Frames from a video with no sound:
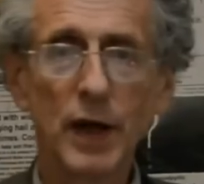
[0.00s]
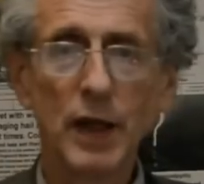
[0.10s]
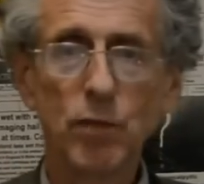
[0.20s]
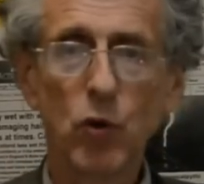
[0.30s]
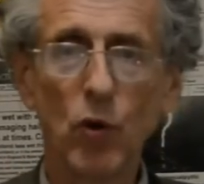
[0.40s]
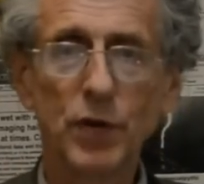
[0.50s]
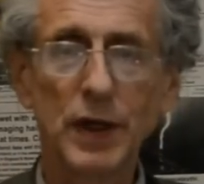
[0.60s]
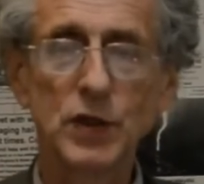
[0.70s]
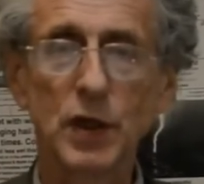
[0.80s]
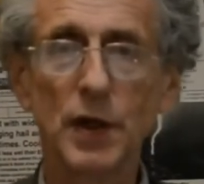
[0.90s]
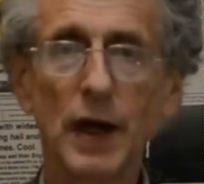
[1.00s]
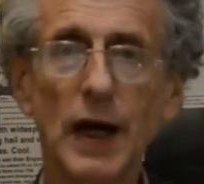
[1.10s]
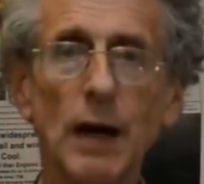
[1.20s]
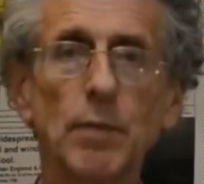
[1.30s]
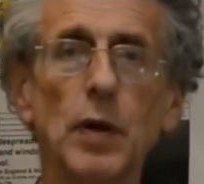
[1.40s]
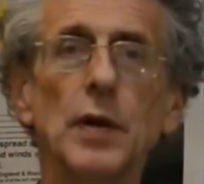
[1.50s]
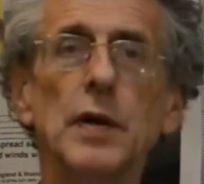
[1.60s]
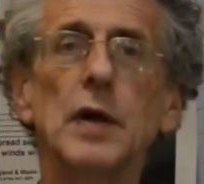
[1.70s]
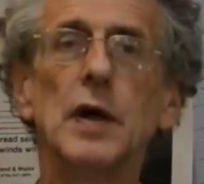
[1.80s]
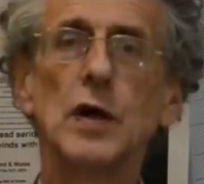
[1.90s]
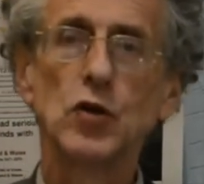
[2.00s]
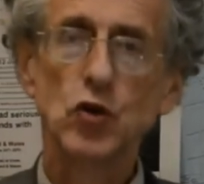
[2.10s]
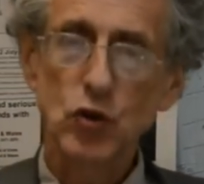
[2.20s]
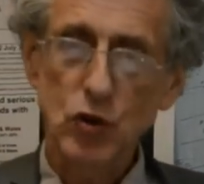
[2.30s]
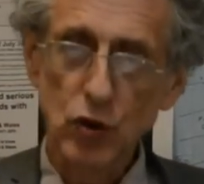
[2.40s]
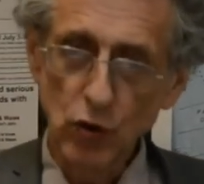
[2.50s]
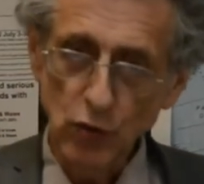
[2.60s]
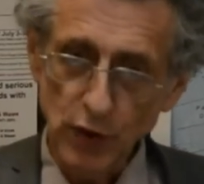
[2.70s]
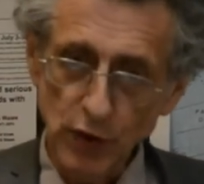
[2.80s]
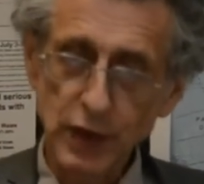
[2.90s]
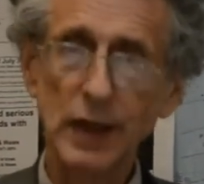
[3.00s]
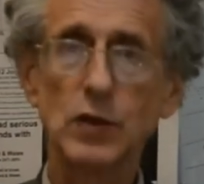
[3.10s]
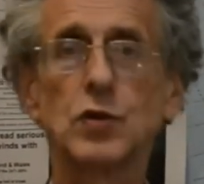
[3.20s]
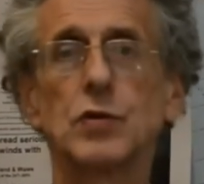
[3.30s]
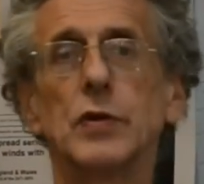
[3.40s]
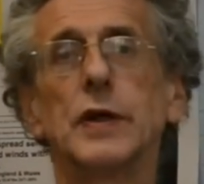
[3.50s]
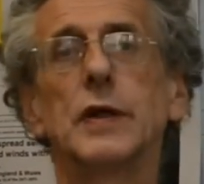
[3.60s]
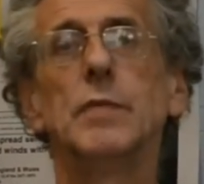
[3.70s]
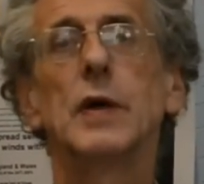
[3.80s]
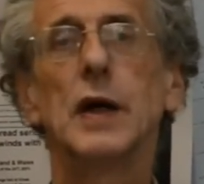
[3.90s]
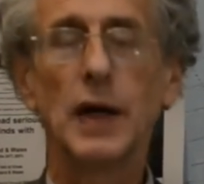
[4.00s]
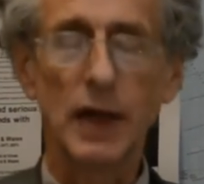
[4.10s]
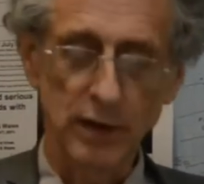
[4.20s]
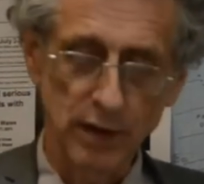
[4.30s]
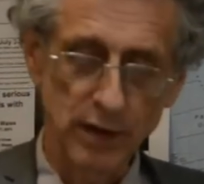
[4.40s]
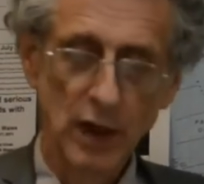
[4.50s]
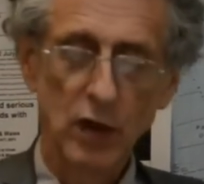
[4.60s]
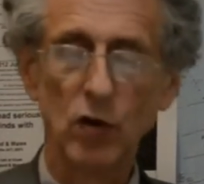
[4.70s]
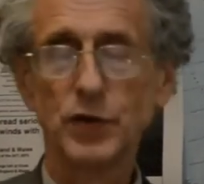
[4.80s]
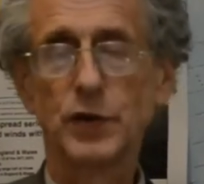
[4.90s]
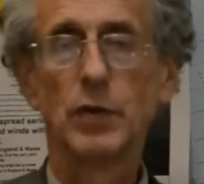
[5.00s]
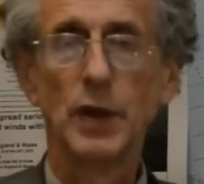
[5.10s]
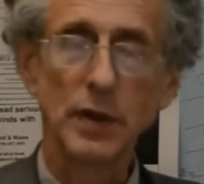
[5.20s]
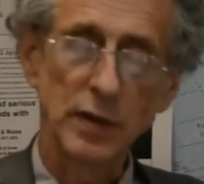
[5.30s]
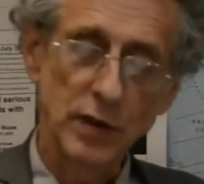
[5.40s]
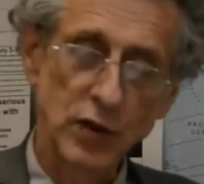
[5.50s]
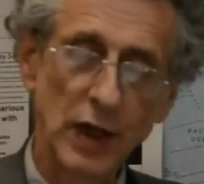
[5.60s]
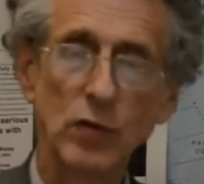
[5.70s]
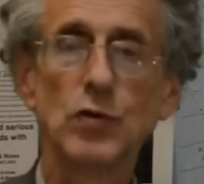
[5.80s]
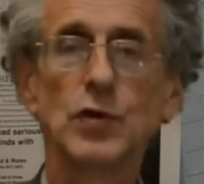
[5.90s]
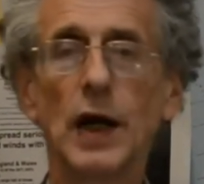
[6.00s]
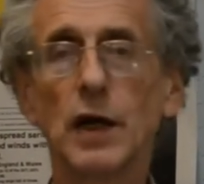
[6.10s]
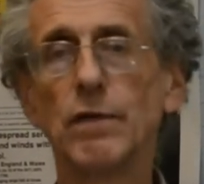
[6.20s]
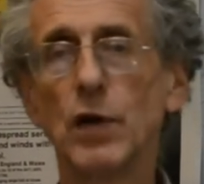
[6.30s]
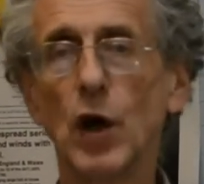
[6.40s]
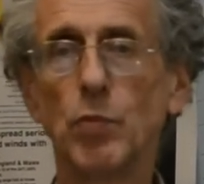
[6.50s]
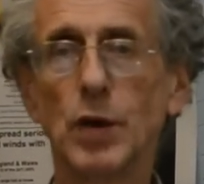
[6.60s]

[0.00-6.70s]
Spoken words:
Very important things are going to happen to the jet stream and consequently the general track of low